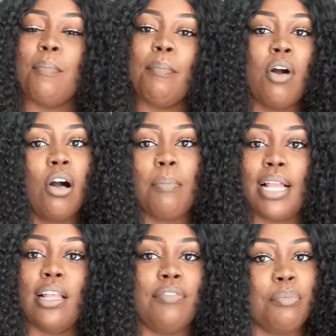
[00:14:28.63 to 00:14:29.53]
all my
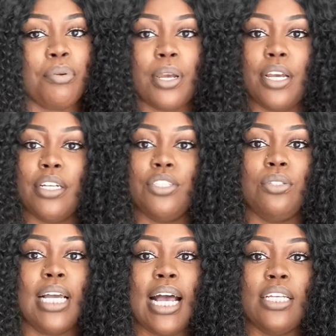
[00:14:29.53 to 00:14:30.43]
love and prayers. You
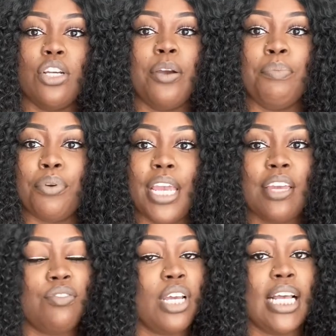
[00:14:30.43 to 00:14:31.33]
guys are
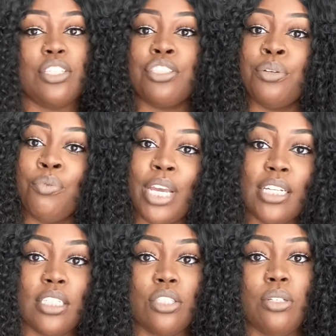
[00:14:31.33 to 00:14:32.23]
brave, you guys are
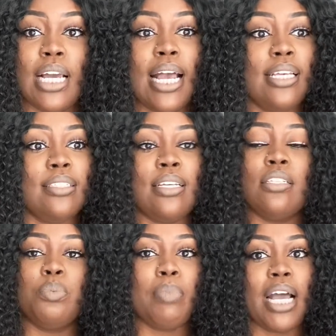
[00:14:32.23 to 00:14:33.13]
courageous, you guys
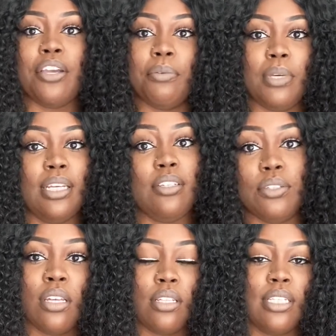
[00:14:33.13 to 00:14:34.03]
inspire me.
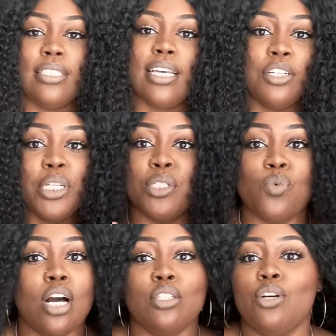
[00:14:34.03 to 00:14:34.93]
This country has
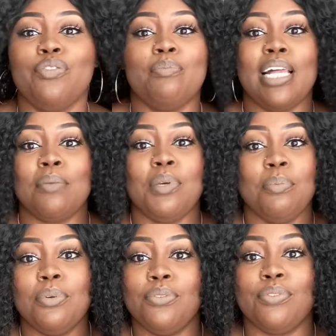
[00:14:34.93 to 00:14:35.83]
walked over Black
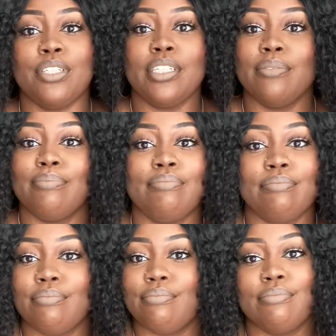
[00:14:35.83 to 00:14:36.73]
people for
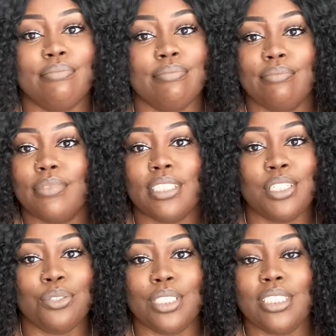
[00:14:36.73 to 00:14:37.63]

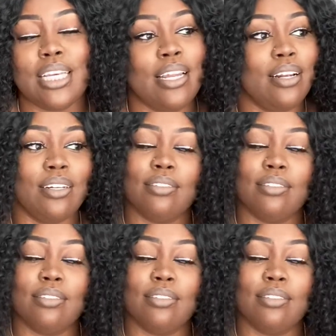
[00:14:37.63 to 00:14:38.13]
centuries, and